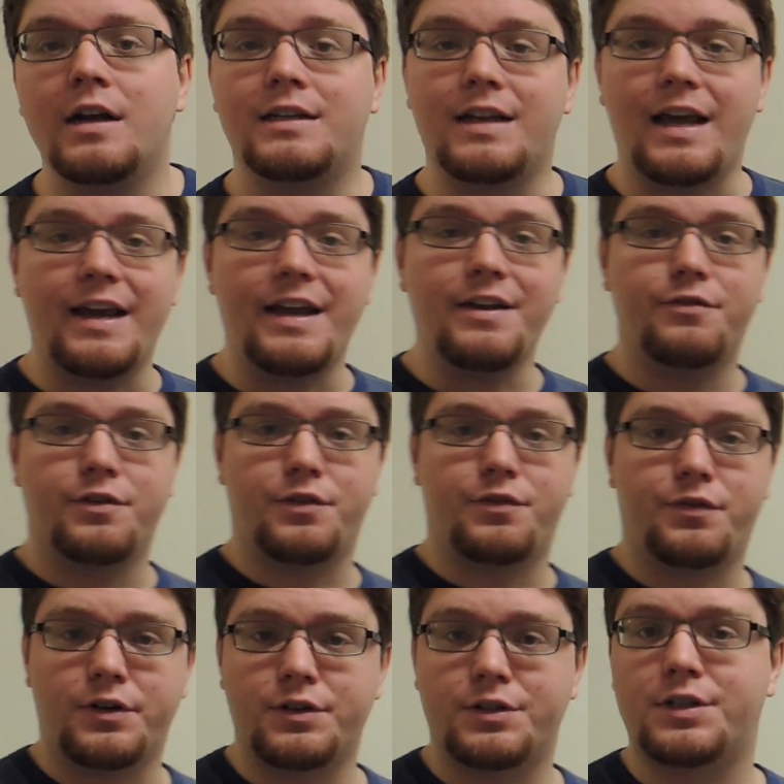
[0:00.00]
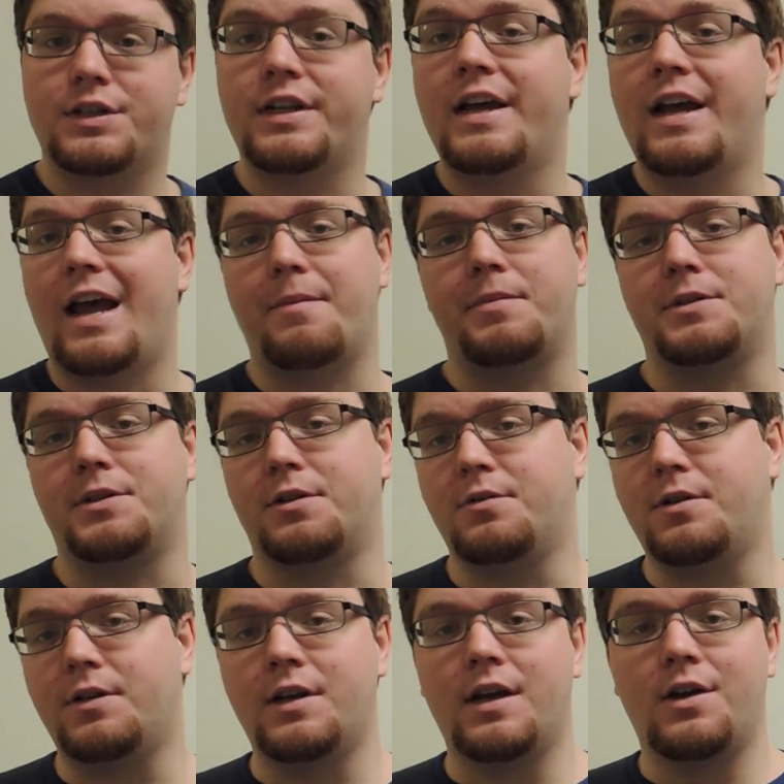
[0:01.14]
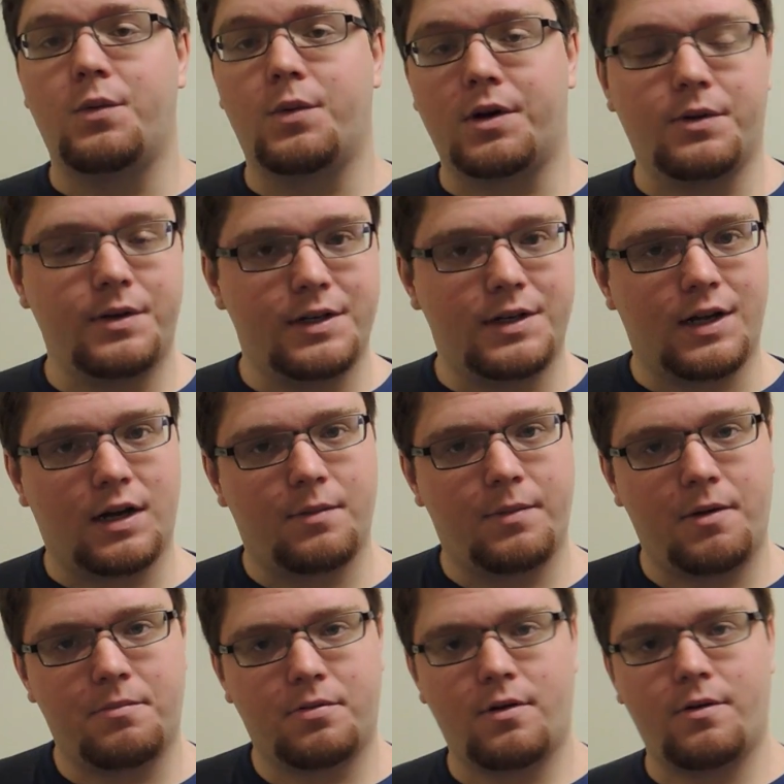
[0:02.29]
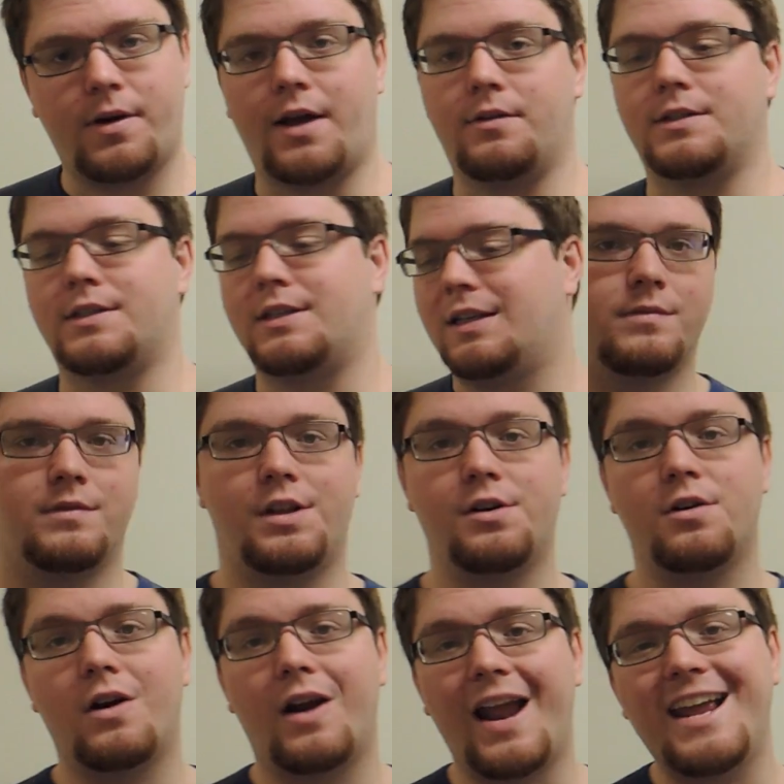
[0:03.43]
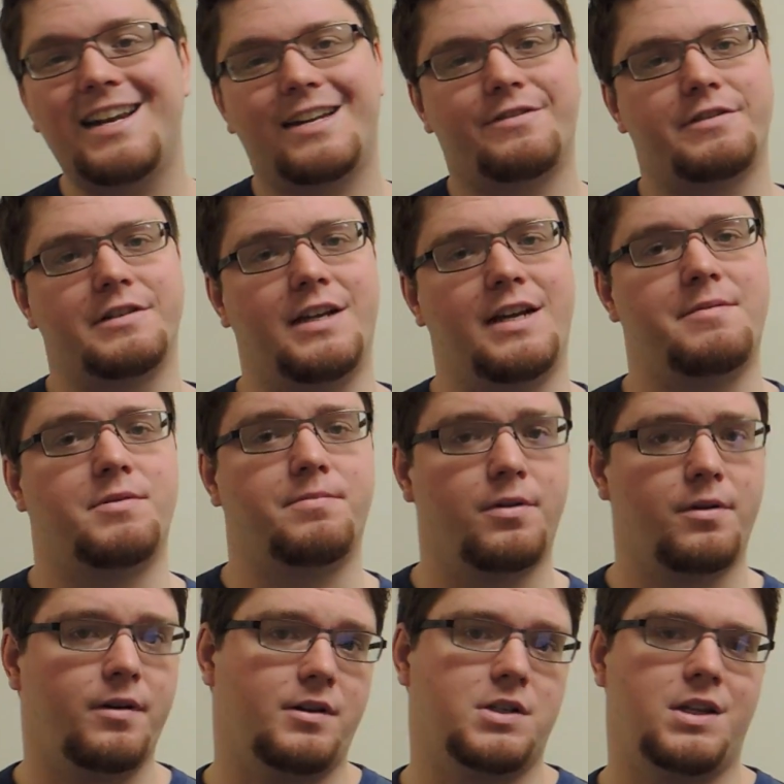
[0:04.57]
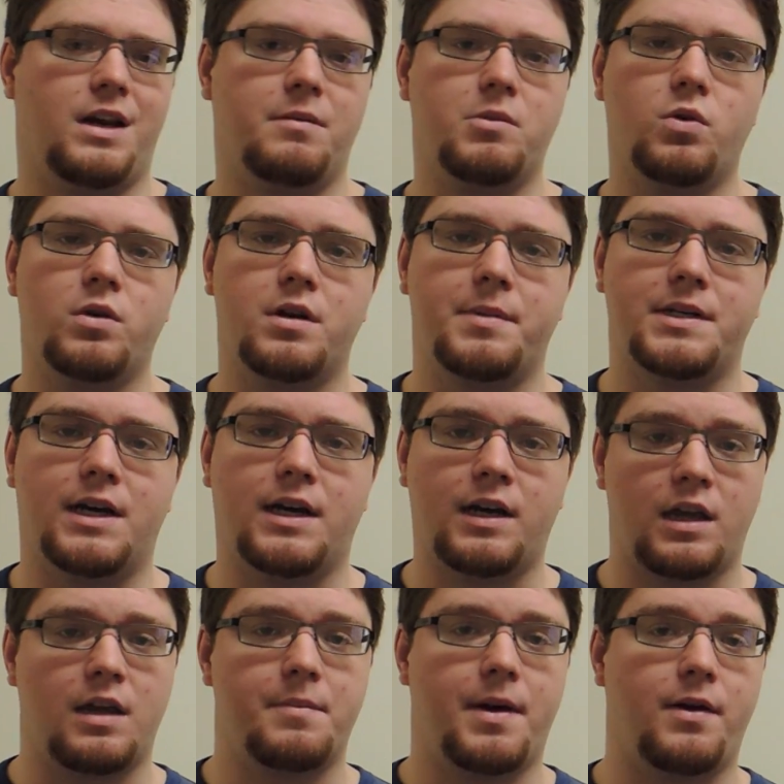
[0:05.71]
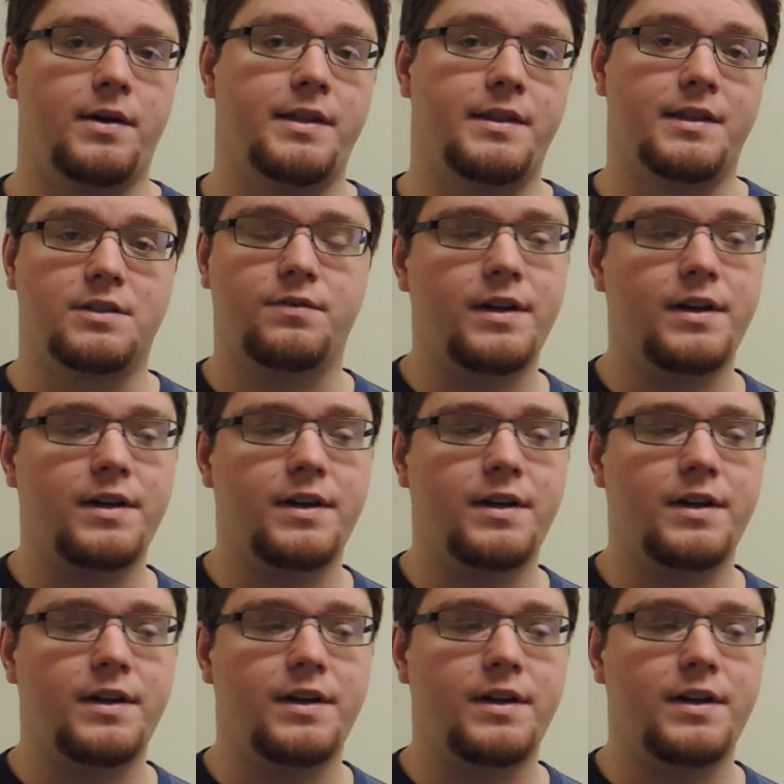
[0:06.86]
Today, for the first episode, we're going to talk about pronouns. There are 8 different types of pronouns that I'm going to be talking about in this